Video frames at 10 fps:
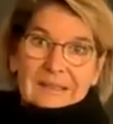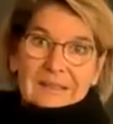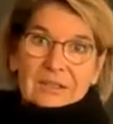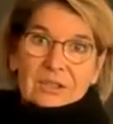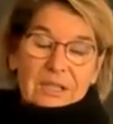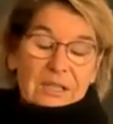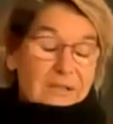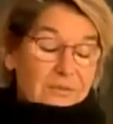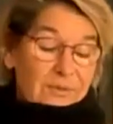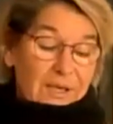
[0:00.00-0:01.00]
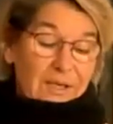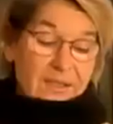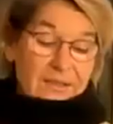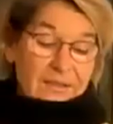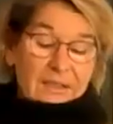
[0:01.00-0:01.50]
and of course the most
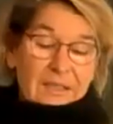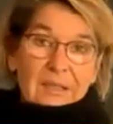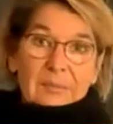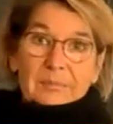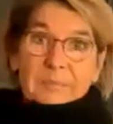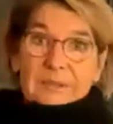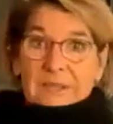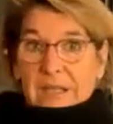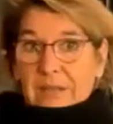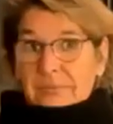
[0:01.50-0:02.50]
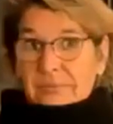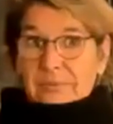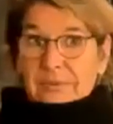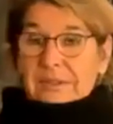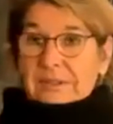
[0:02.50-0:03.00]
frequently asked question
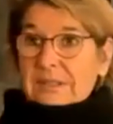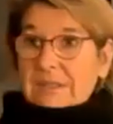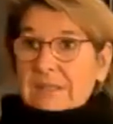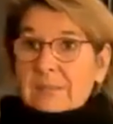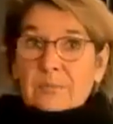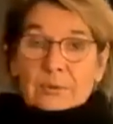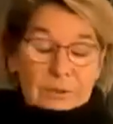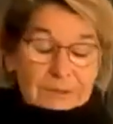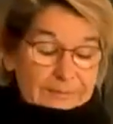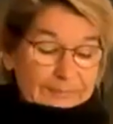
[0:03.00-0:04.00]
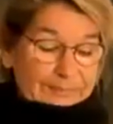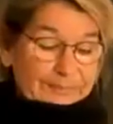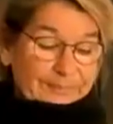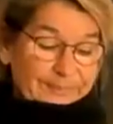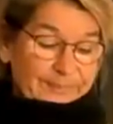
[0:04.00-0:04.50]
concerns
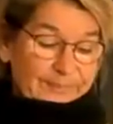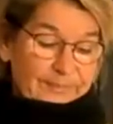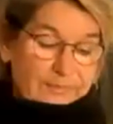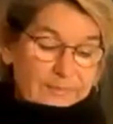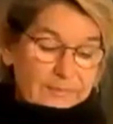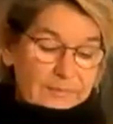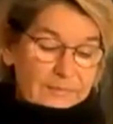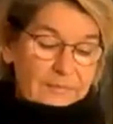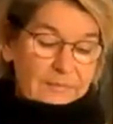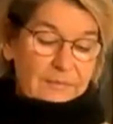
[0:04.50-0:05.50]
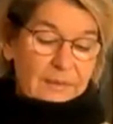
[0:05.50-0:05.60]
the vaccinations.